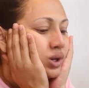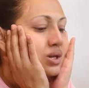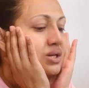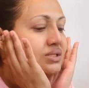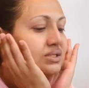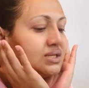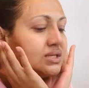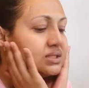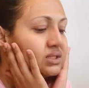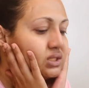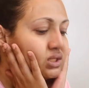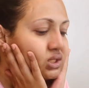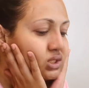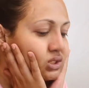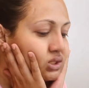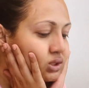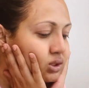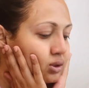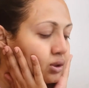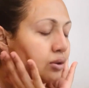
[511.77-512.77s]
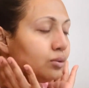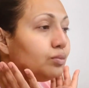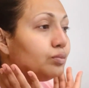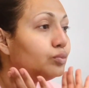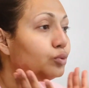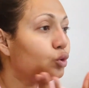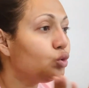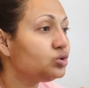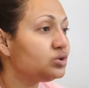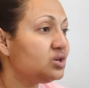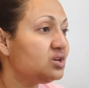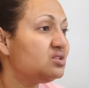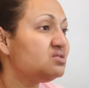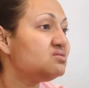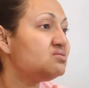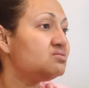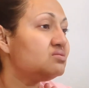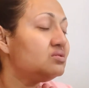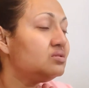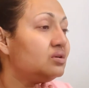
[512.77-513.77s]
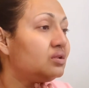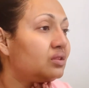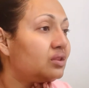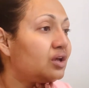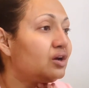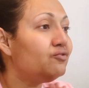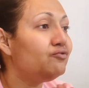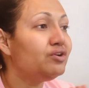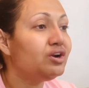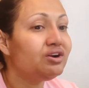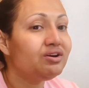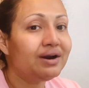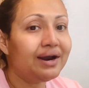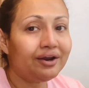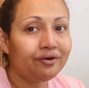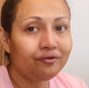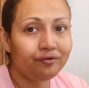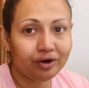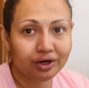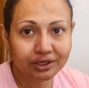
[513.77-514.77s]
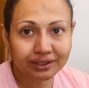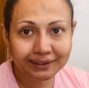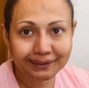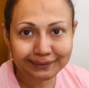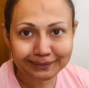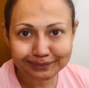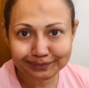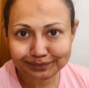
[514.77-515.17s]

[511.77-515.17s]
Sisley's pros is they are very hydrating,